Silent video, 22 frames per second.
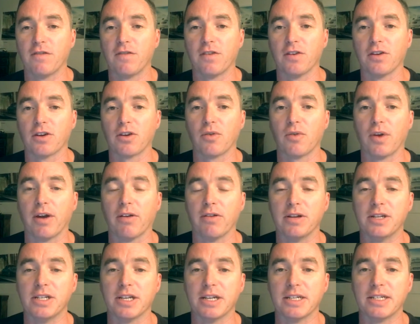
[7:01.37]
for
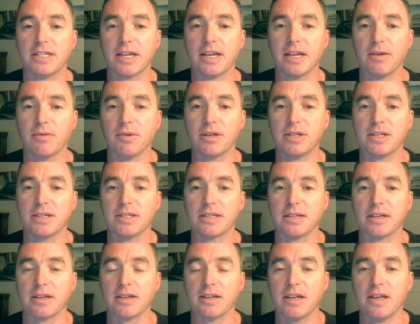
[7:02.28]
Carrera GT, which is
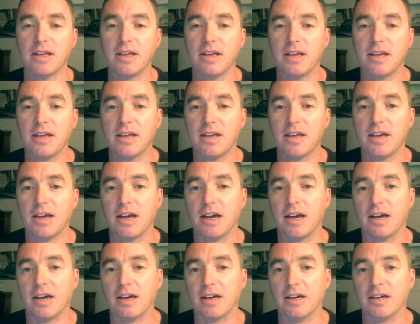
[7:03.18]
a
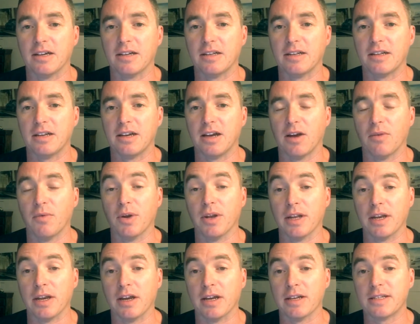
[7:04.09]

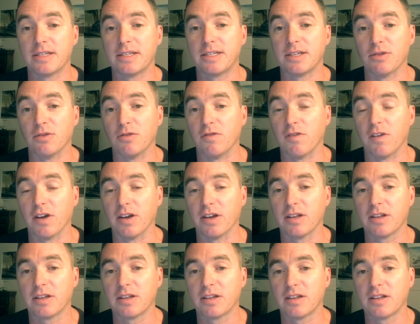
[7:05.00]
really nice
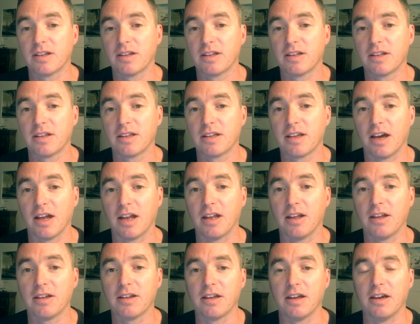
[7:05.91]
silver
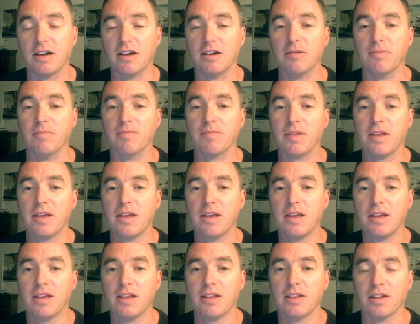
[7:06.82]
colour.
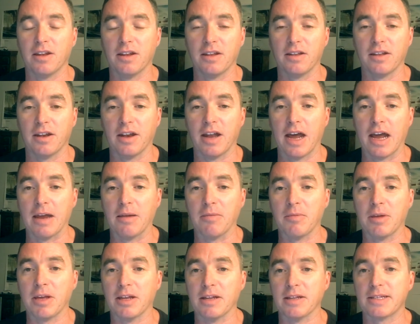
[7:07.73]
The
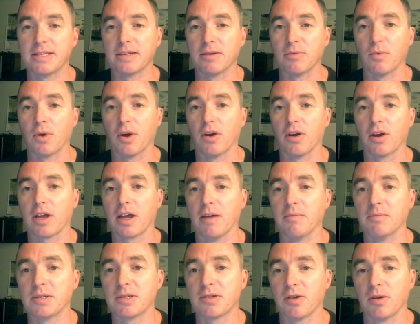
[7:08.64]
name hints at where it
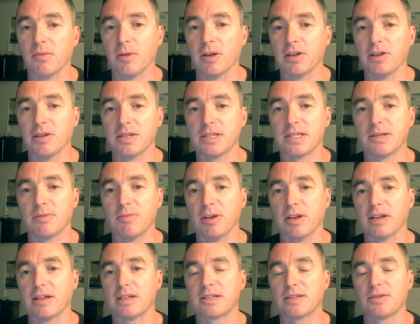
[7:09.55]
comes from. It used to
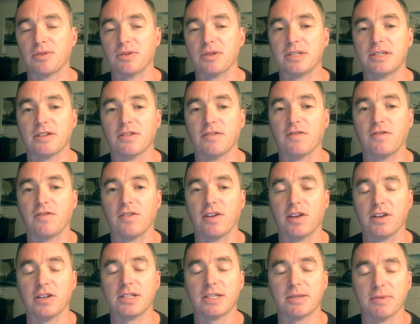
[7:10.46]
be exclusive.
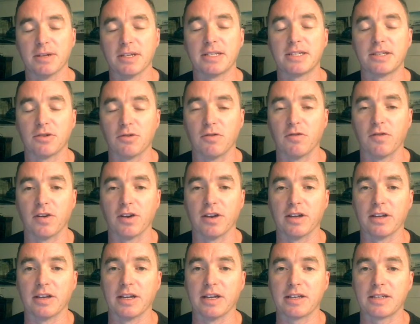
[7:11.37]
It used to be a
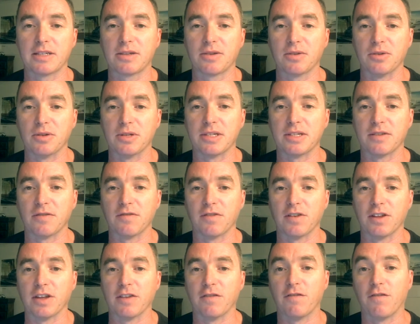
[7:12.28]
silver
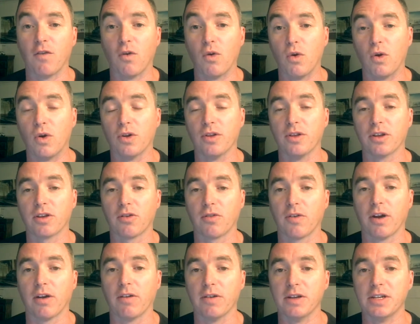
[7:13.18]
exclusively for the
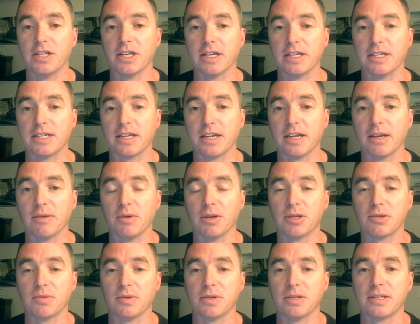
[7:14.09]
Carrera GT,
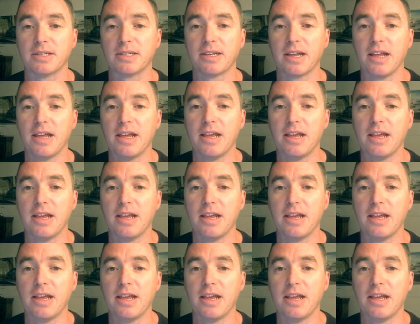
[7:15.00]
which was